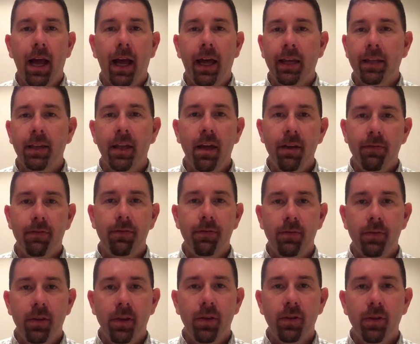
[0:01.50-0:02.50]
I
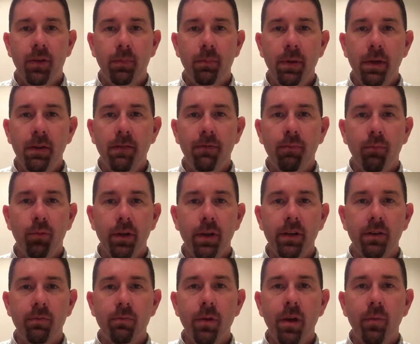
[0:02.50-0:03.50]
love the Beef
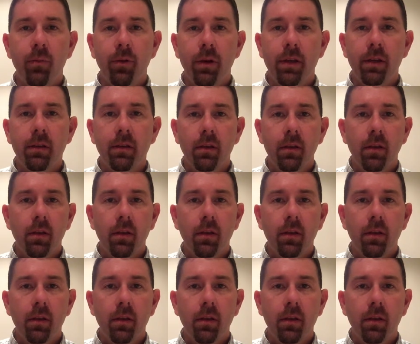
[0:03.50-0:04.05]
Breeds Memory